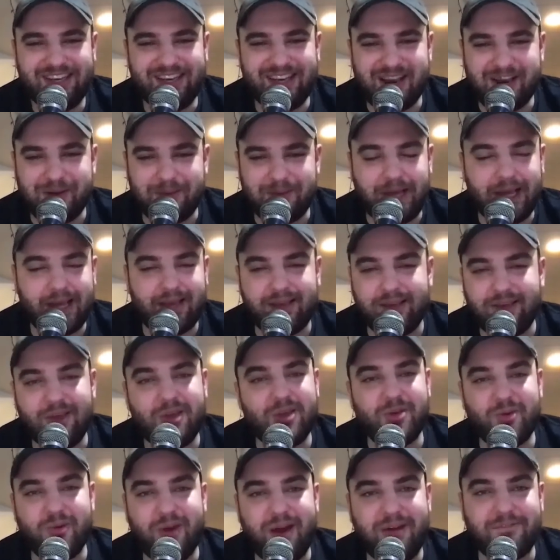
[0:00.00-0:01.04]
and I'm like,
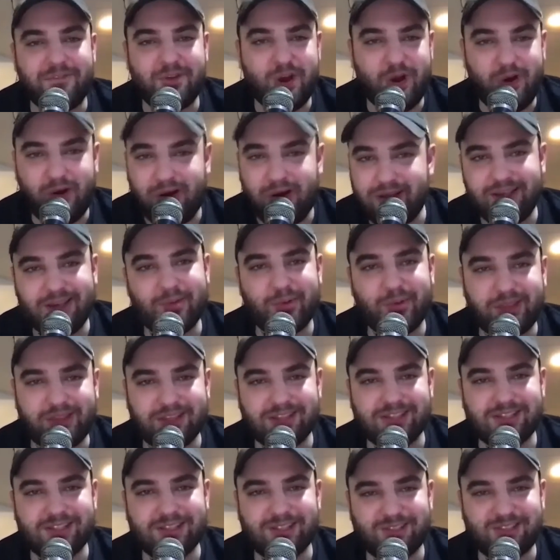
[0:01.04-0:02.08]
you have no idea what
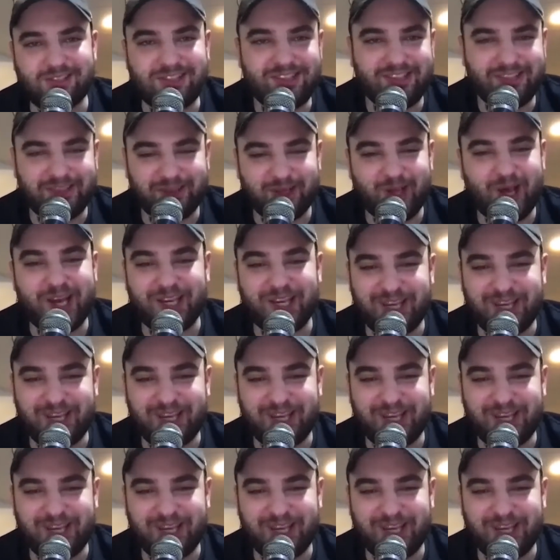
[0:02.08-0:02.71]
this is like.